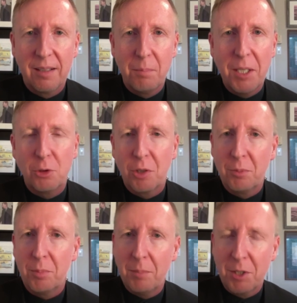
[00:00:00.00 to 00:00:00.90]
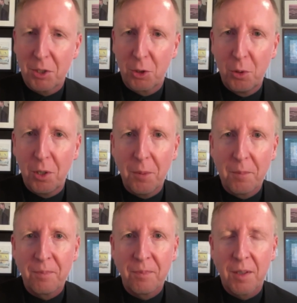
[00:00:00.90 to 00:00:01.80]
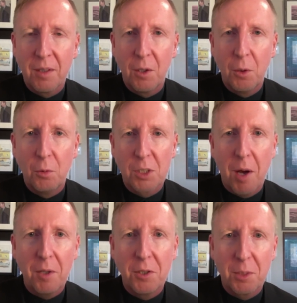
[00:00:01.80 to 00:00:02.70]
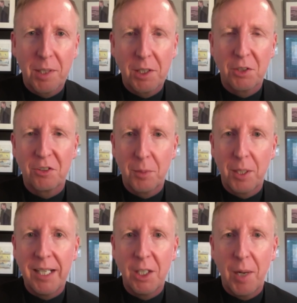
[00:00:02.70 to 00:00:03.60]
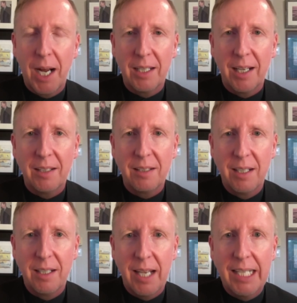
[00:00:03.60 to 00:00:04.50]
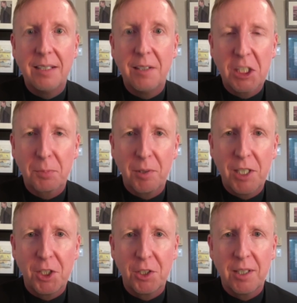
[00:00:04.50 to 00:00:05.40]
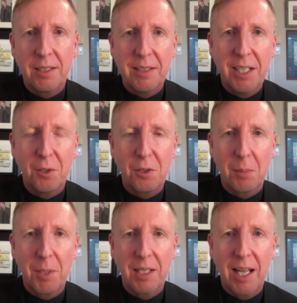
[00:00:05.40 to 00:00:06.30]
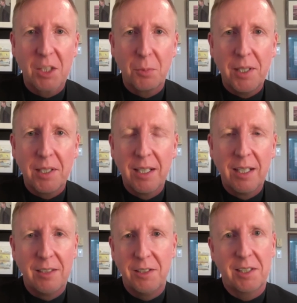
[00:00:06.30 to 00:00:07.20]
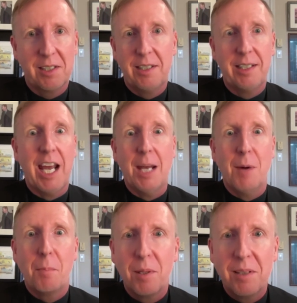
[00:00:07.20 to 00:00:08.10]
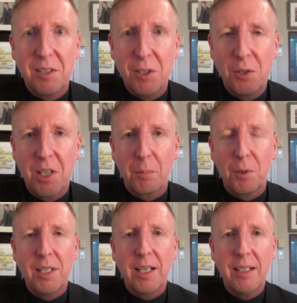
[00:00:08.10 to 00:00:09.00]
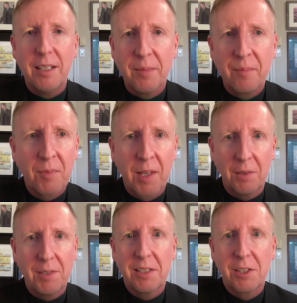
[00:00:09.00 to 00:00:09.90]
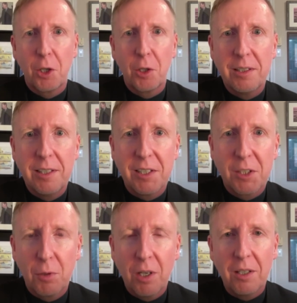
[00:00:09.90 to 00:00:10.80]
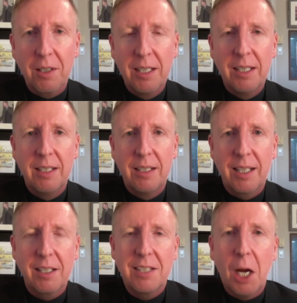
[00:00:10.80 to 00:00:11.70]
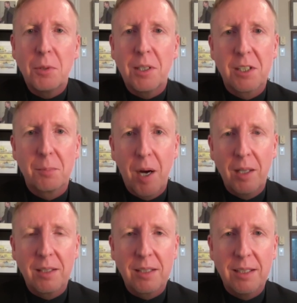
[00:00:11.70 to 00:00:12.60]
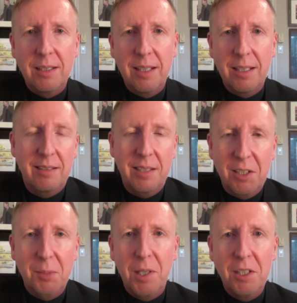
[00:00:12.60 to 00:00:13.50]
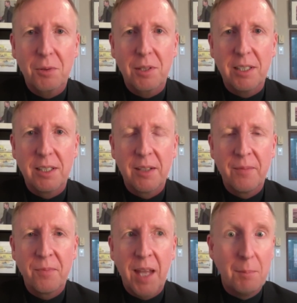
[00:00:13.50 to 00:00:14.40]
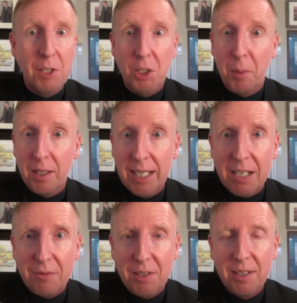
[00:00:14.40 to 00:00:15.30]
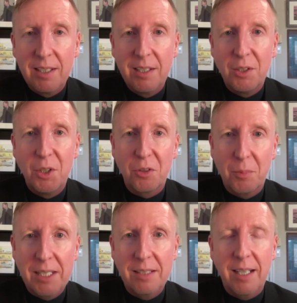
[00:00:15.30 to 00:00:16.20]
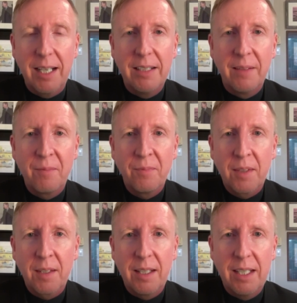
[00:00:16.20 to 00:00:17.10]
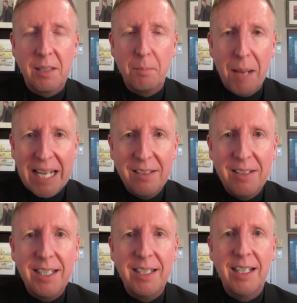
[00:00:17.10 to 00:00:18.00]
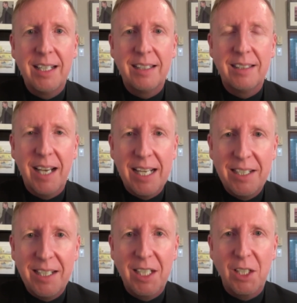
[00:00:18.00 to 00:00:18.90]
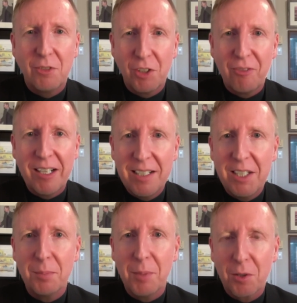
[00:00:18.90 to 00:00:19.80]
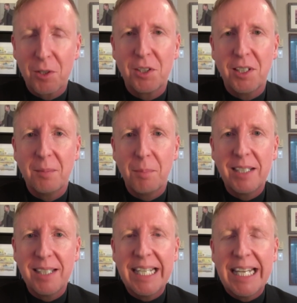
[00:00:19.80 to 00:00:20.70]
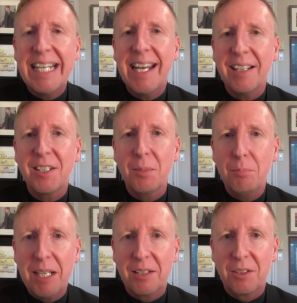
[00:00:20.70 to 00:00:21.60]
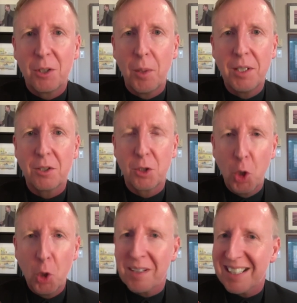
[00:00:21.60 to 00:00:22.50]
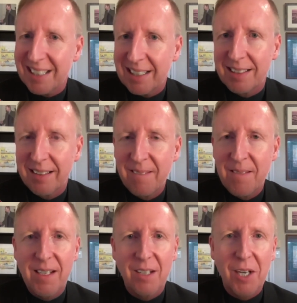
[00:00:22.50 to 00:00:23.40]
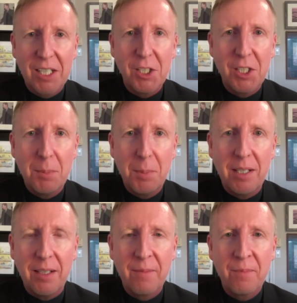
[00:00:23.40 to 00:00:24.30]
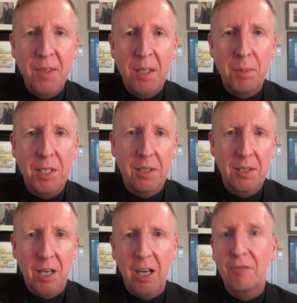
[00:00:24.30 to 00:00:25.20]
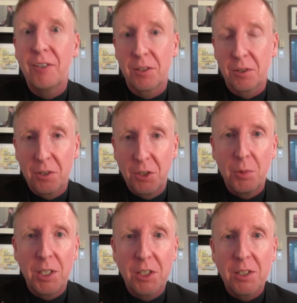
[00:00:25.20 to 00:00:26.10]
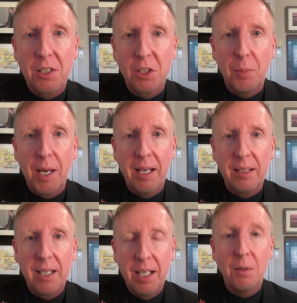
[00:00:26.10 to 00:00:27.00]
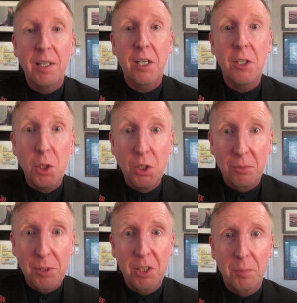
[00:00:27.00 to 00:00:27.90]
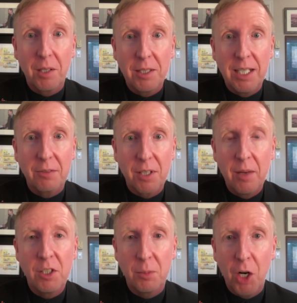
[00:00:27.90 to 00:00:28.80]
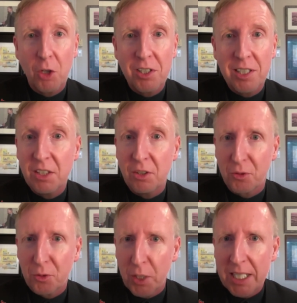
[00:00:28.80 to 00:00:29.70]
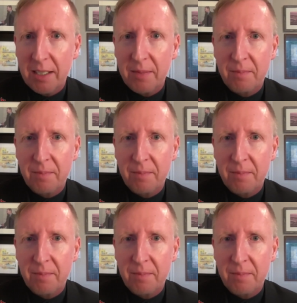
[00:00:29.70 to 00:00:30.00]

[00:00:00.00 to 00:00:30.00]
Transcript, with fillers: being driven by Mr. Trudeau, who responded to pressure from our NATO allies and in desperation at the NATO summit last week just came up with this new submarine idea. I don't necessarily think it's wrong. I just doubt that it's a policy. I just think it's a press release. And Mr. Poilievre, who from his side is abandoning the idea of defending democracy by saying he can't commit to going to 2% of our GDP because our fiscal situation is so bad. I got news from Mr. Poilievre: Democracy isn't free